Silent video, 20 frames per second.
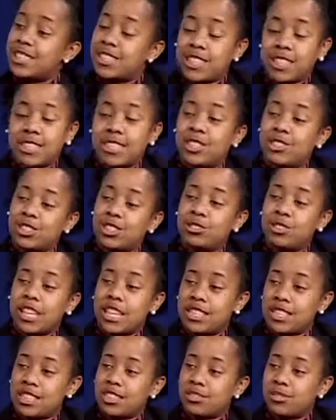until
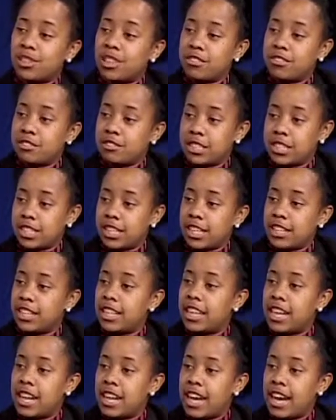2012, it wasn't
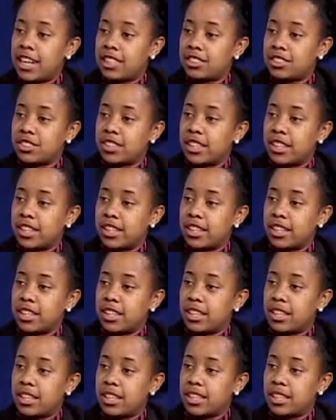actually
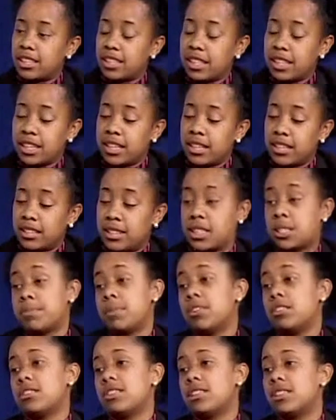
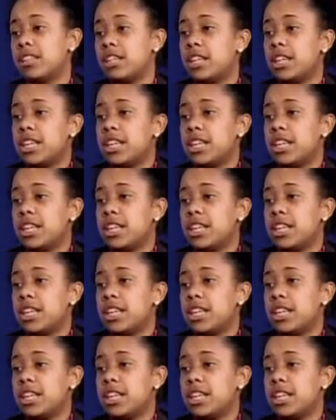dispersed.